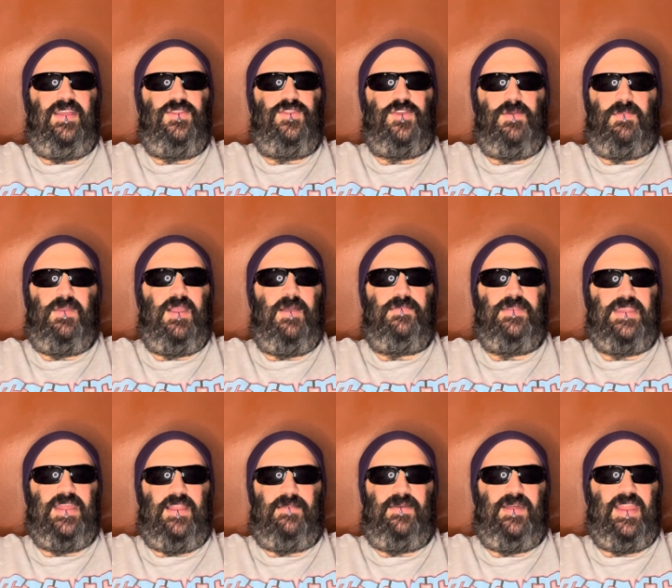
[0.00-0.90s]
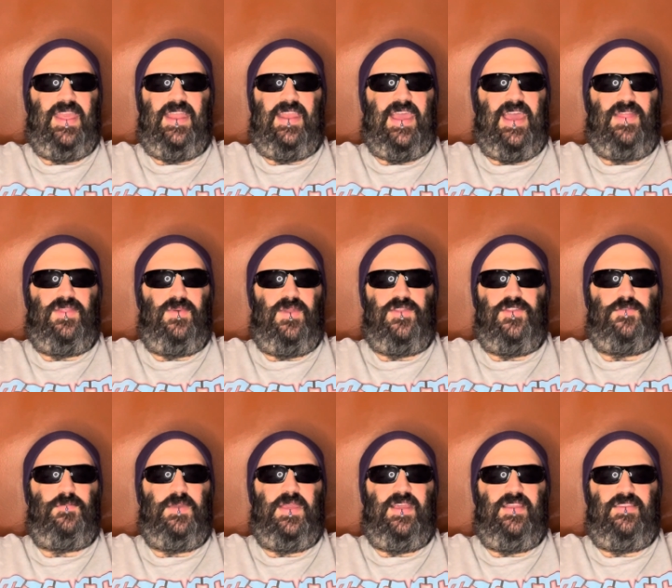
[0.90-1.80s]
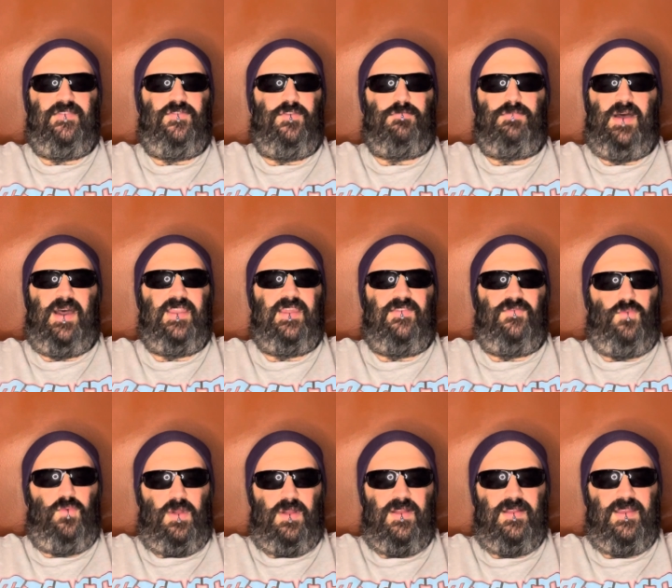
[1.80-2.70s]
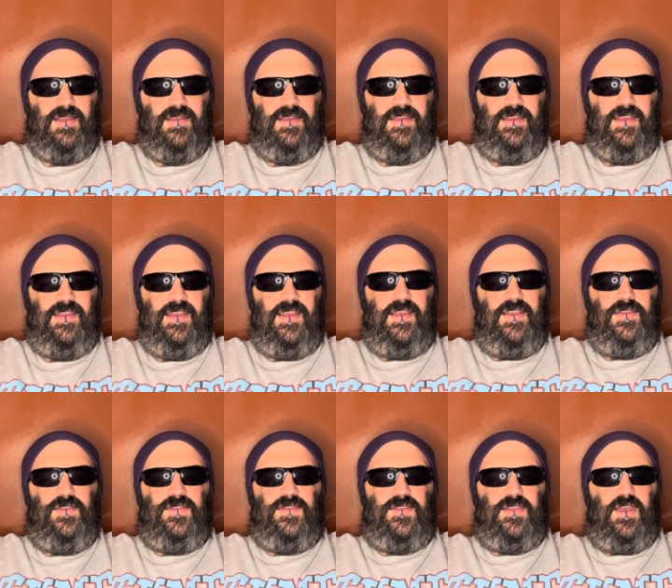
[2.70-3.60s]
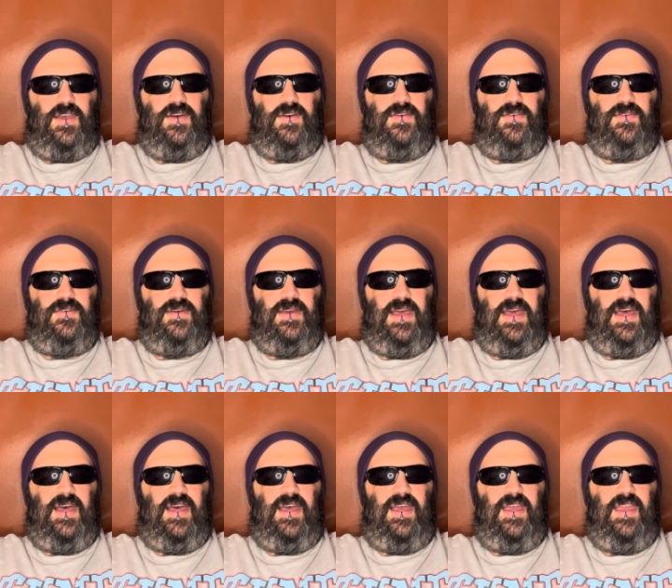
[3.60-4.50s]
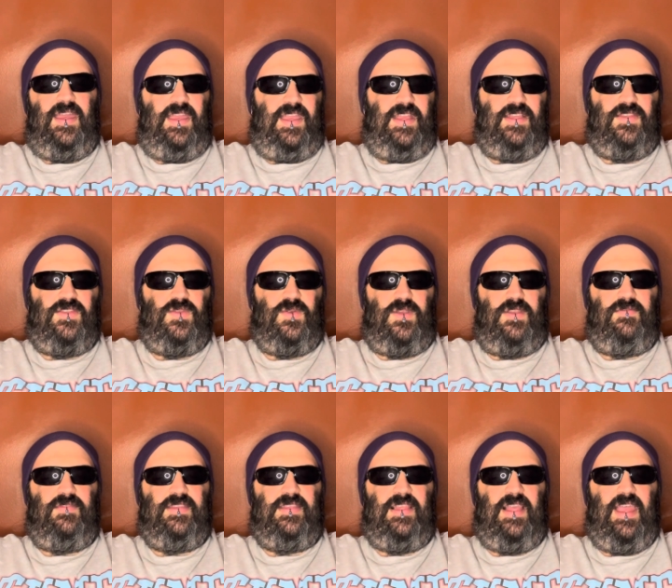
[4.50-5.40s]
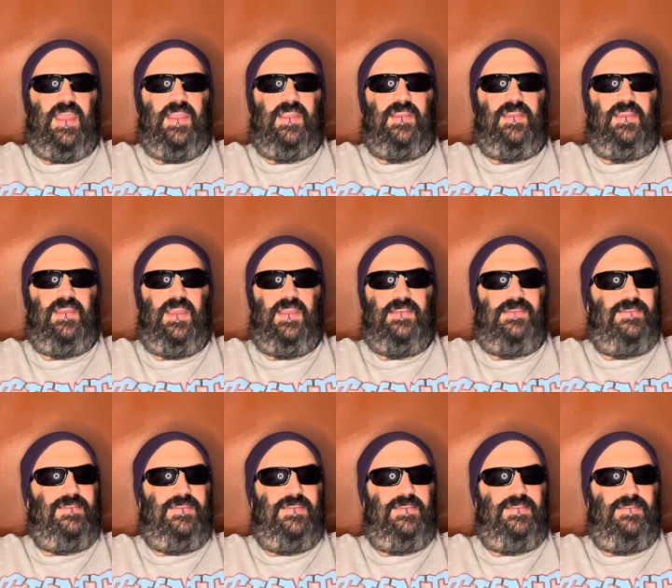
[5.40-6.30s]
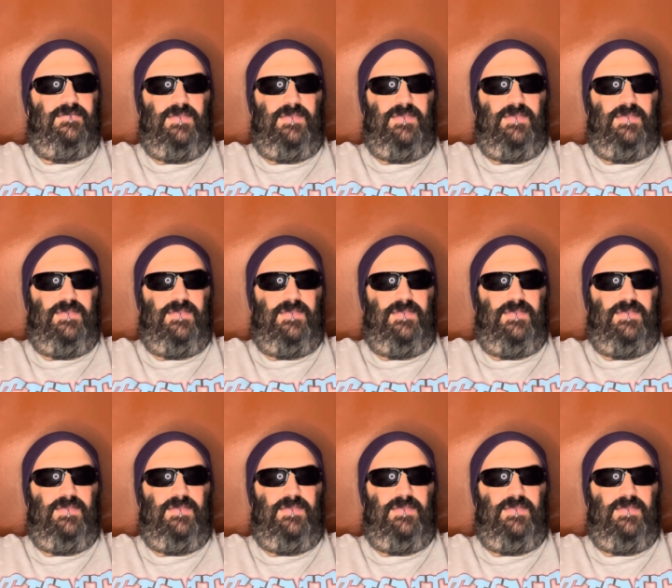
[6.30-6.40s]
jumping up and down about Anne Hathaway just because of her body of work. So uh, it sort of is like, is this the